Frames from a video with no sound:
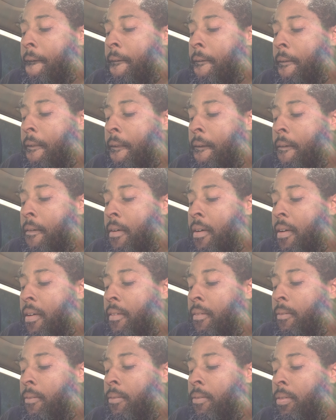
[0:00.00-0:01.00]
All
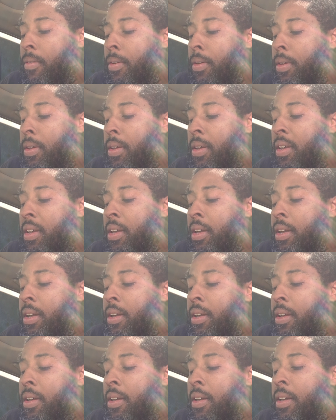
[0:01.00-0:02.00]
right.
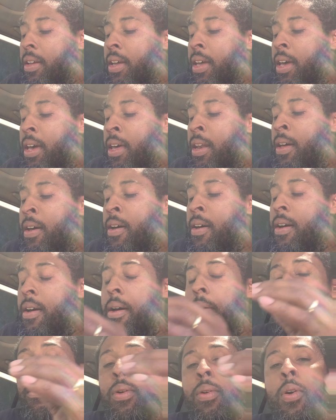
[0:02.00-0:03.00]
And uh,
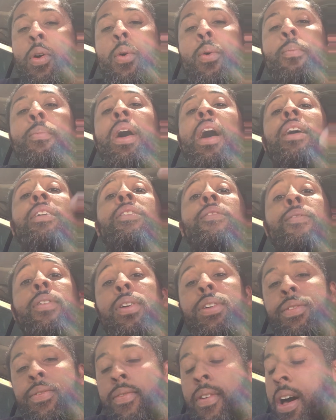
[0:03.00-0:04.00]
I'm going to go back to
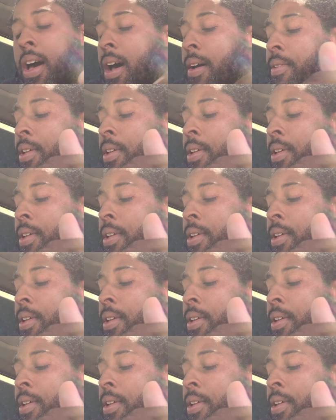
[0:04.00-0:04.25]
verse 5.